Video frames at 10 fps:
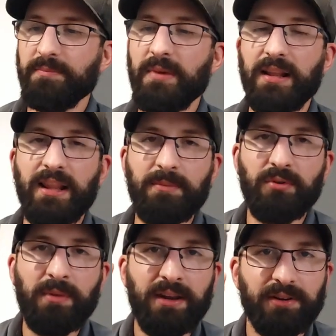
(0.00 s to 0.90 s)
my
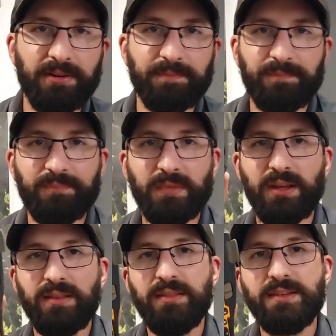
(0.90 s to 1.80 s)
label maker.
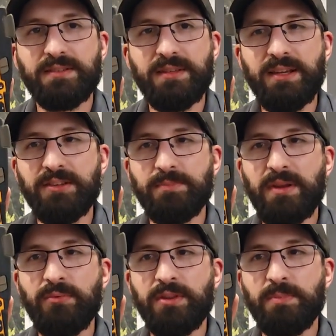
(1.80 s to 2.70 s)
This thing has
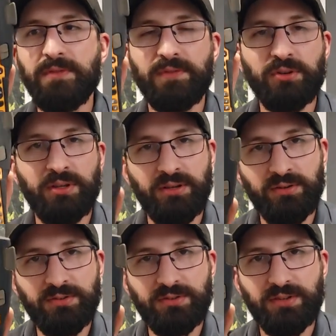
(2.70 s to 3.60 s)
been with me for
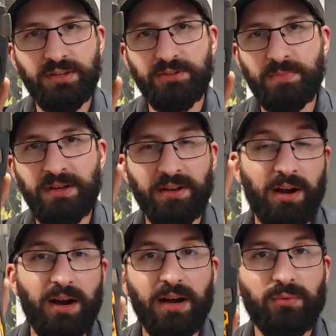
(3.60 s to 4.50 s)
years. It has been in a
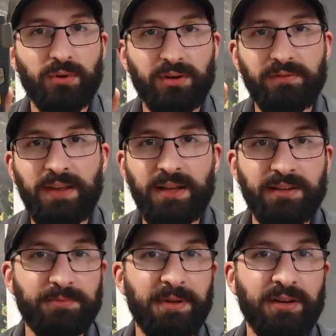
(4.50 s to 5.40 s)
hot work van.
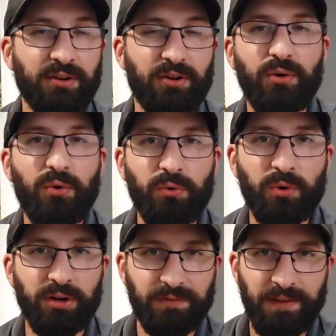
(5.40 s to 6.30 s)
It's been in a cold
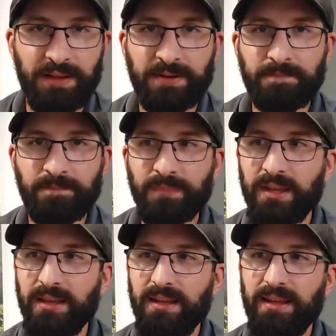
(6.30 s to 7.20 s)
work van.
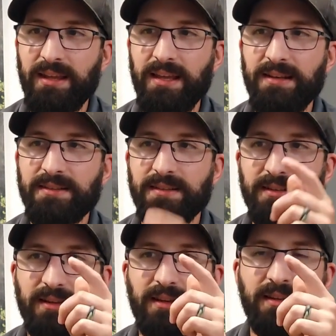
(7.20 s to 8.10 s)
It
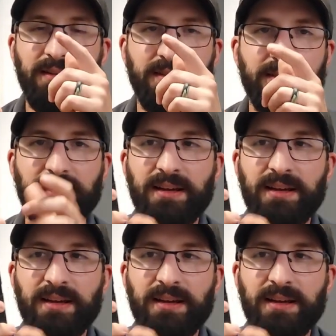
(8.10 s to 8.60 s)
is